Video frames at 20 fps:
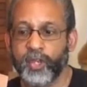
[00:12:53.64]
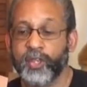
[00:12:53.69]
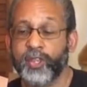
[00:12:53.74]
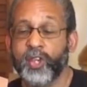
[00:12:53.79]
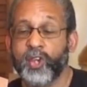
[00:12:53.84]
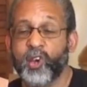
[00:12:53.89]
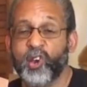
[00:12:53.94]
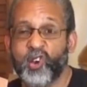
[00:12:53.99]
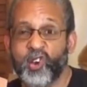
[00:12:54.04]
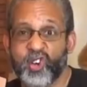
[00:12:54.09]

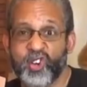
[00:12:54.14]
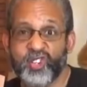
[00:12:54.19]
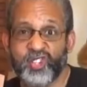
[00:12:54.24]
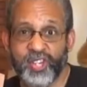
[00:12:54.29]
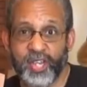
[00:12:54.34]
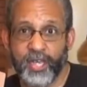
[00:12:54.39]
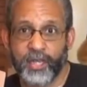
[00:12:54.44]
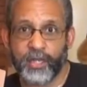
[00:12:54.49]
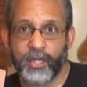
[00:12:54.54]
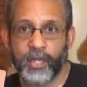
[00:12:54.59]
the
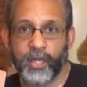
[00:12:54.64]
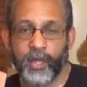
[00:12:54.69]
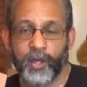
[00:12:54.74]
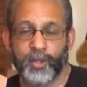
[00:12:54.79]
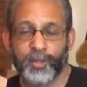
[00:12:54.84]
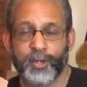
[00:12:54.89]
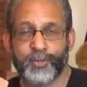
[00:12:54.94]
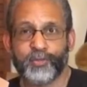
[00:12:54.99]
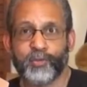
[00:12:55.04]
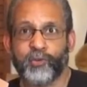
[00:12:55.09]
urging,
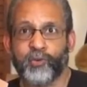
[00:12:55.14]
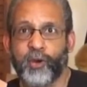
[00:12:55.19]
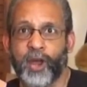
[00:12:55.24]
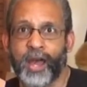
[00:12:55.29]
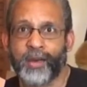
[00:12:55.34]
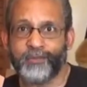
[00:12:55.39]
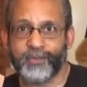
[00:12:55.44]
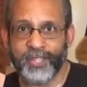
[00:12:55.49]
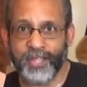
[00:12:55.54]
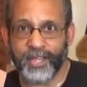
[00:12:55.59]
the
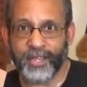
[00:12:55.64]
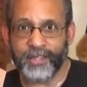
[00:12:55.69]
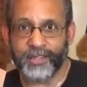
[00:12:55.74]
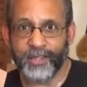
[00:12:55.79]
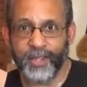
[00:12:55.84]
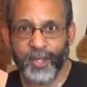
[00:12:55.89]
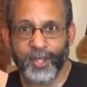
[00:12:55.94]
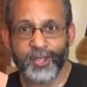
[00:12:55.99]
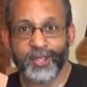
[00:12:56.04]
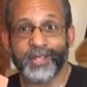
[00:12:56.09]

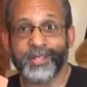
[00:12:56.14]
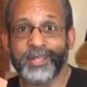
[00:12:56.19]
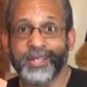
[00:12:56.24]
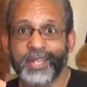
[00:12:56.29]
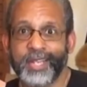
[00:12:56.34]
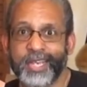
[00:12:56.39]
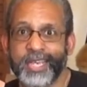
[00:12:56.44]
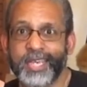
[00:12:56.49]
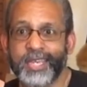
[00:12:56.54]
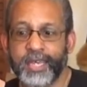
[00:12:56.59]
prompting, the
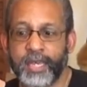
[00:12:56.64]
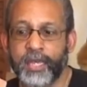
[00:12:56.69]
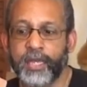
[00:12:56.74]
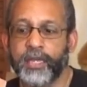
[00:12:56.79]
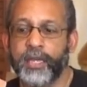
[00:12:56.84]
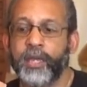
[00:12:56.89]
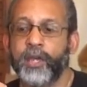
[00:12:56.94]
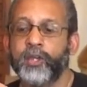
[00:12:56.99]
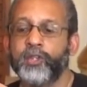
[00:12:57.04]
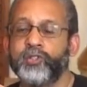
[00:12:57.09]

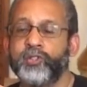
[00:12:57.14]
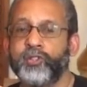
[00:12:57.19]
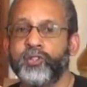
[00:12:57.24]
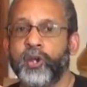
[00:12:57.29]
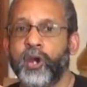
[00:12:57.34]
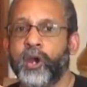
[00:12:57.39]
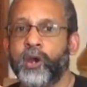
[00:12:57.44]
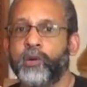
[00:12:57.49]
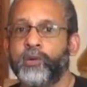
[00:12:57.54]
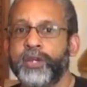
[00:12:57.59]
leading to
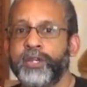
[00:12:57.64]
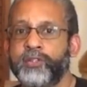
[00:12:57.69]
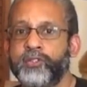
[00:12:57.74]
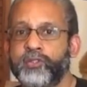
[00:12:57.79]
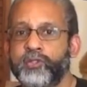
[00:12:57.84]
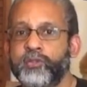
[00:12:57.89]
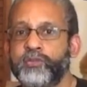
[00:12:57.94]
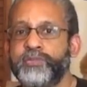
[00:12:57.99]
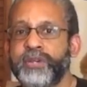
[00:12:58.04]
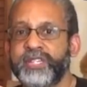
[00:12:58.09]
go
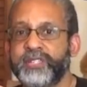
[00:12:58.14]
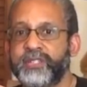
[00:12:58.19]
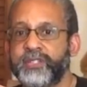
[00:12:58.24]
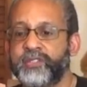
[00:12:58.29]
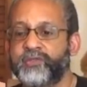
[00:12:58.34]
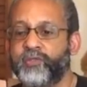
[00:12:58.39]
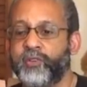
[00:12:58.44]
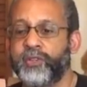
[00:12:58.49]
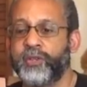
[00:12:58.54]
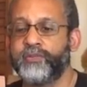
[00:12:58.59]
into
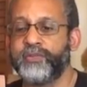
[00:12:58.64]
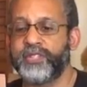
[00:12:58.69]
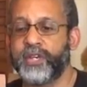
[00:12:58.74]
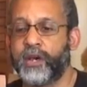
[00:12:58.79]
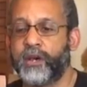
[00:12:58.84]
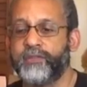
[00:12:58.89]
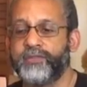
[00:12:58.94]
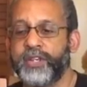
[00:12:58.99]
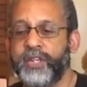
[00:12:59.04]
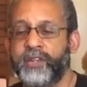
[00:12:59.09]
business for
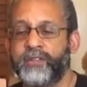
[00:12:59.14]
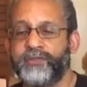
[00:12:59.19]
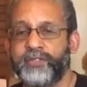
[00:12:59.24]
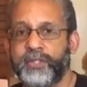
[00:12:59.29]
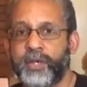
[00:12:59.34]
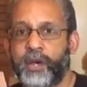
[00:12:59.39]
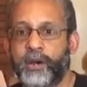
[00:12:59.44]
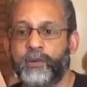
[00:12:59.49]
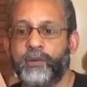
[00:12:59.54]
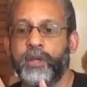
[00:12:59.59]
themselves. And if
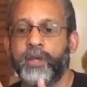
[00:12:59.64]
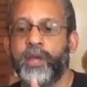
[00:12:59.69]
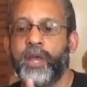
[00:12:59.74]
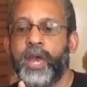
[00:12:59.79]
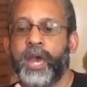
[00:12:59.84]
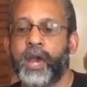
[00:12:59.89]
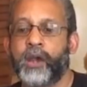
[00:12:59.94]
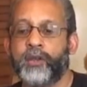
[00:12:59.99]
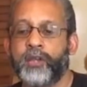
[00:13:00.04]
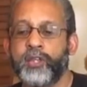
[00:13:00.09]
so,
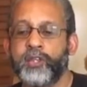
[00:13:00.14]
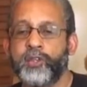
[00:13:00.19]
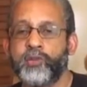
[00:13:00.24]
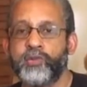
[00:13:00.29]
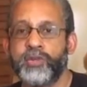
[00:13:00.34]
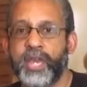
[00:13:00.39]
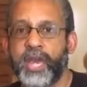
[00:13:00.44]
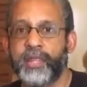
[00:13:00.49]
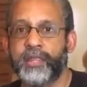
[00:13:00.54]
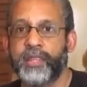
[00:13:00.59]
how can you
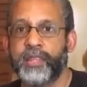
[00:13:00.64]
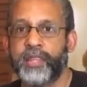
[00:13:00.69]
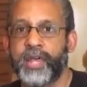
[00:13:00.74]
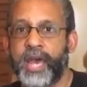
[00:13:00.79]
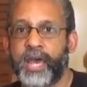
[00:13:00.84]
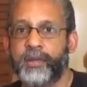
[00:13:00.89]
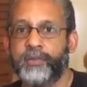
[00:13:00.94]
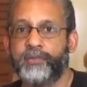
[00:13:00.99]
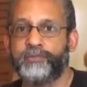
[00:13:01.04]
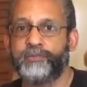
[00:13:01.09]
get
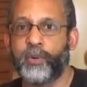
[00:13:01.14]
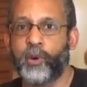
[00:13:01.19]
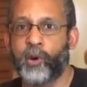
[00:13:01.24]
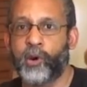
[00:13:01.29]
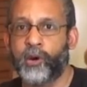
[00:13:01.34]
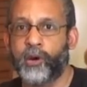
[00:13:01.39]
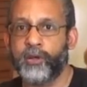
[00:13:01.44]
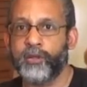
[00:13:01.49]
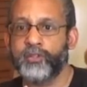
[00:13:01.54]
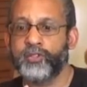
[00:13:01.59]
that
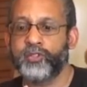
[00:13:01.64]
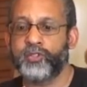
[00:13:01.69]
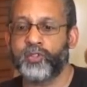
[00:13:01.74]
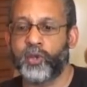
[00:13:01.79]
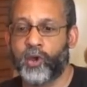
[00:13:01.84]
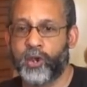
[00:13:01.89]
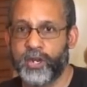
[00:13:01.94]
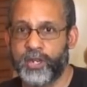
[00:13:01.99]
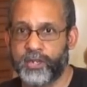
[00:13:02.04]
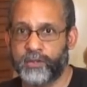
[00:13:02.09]
ball
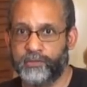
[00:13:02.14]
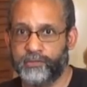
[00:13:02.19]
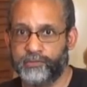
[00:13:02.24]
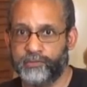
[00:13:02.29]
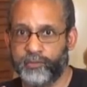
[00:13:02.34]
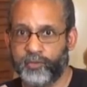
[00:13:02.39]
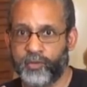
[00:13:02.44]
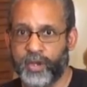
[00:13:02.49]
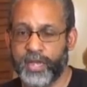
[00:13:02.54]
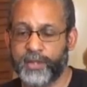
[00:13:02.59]
started?
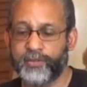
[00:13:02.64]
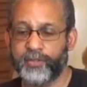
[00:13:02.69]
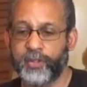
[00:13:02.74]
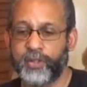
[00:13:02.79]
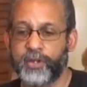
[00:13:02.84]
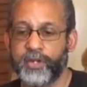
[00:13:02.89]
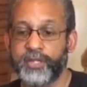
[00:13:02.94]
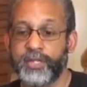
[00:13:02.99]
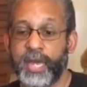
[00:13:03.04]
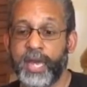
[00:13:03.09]
Right? So
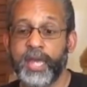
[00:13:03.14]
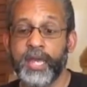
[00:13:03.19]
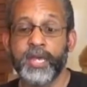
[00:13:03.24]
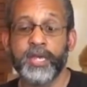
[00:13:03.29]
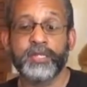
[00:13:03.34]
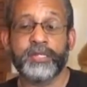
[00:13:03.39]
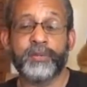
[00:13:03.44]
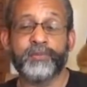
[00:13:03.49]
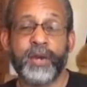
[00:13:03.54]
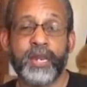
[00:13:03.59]
there is that.
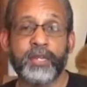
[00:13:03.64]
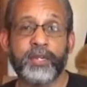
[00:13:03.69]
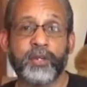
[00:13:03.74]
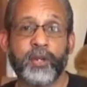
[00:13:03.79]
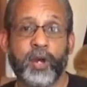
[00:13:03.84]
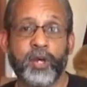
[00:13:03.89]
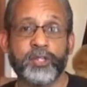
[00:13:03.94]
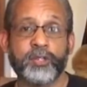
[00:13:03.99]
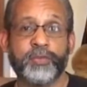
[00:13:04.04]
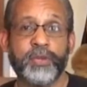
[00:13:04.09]
Somebody could
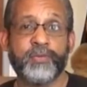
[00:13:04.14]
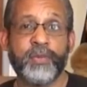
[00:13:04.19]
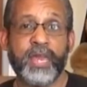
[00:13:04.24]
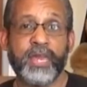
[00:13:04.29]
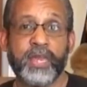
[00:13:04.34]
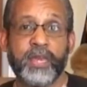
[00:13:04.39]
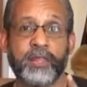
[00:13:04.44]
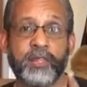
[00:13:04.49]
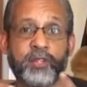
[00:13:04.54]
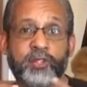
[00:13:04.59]
also be
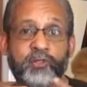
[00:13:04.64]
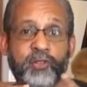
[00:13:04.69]
making the